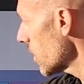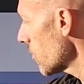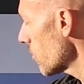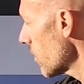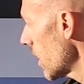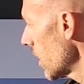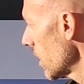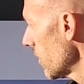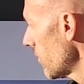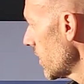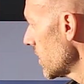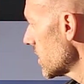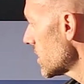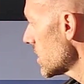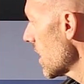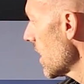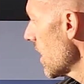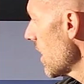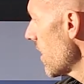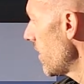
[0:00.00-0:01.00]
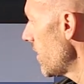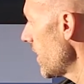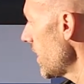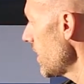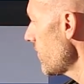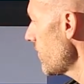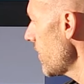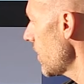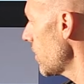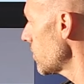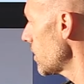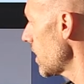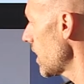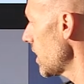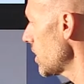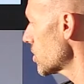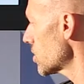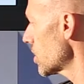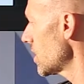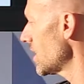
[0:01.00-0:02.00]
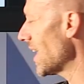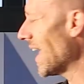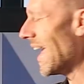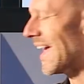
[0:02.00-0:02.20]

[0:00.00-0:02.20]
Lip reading: at relevance, then foundation,